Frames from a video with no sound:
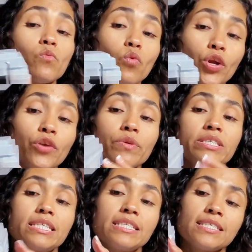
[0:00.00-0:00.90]
water
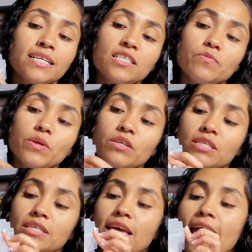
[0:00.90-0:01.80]
resistance because
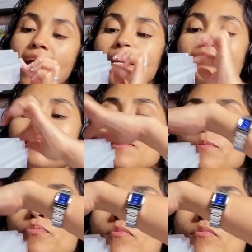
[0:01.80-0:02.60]
it has